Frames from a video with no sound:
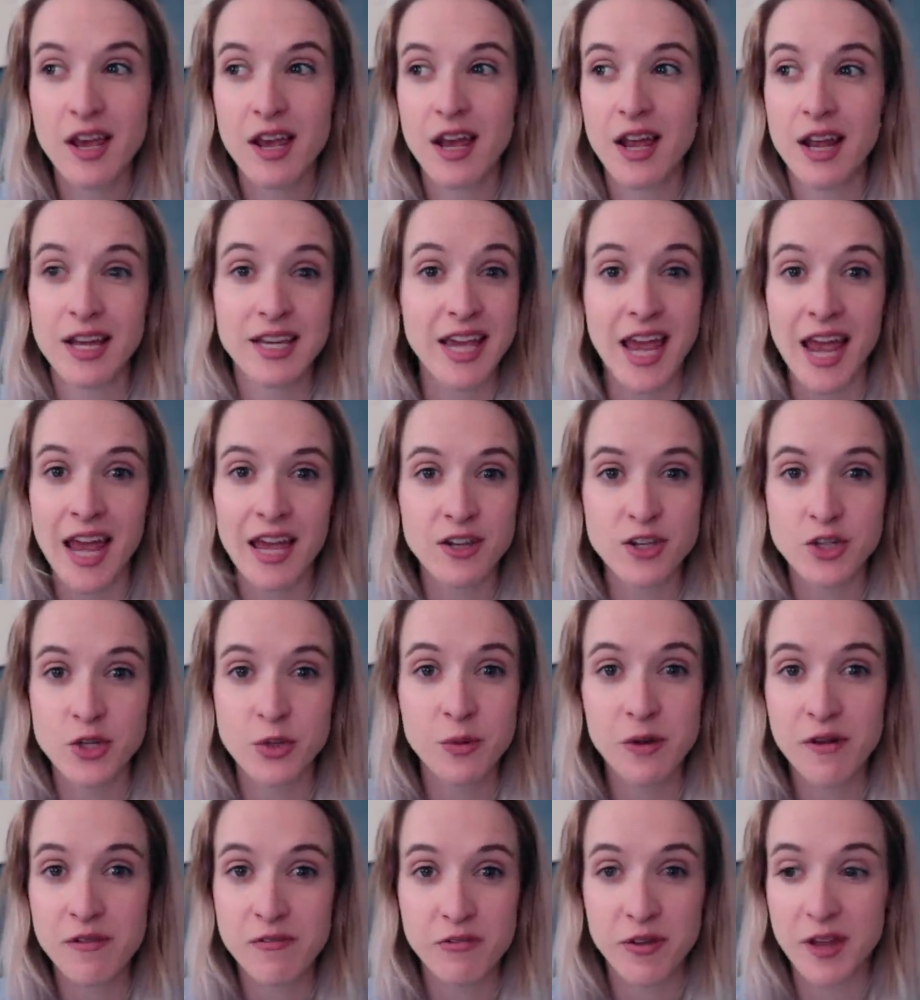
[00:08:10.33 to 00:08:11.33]
And I can't
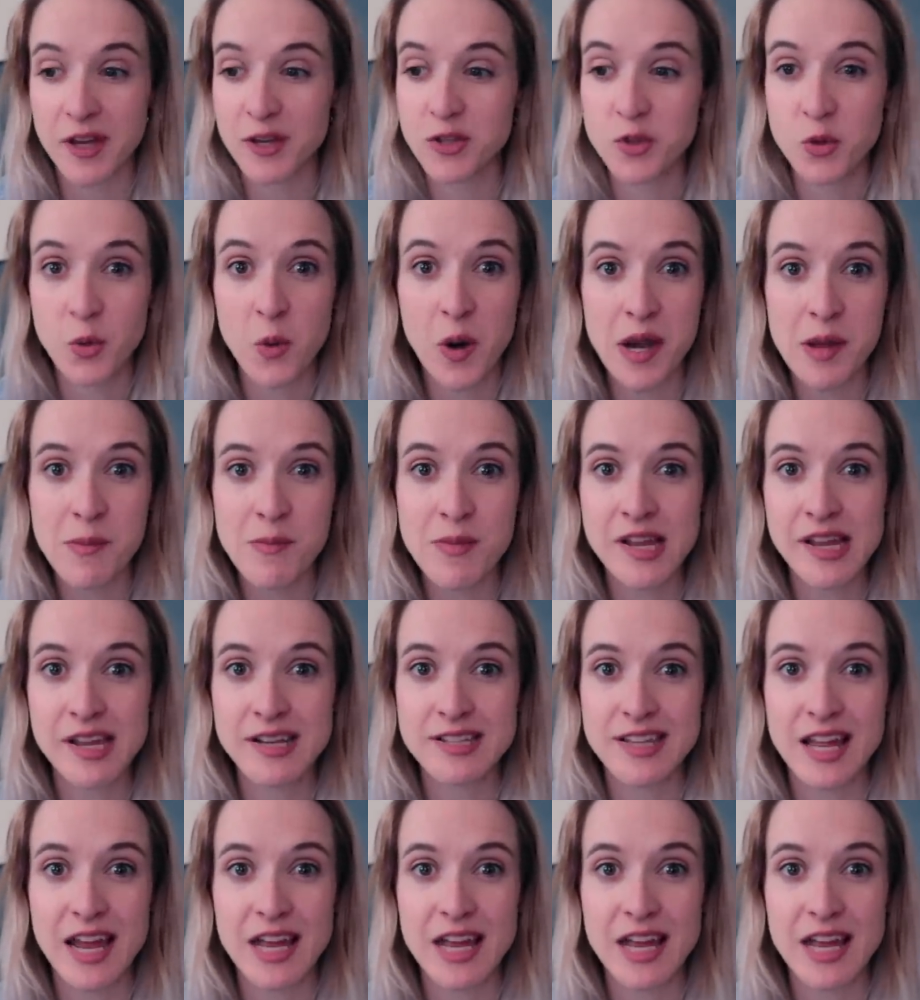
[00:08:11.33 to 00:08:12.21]
do it for like 20 minutes.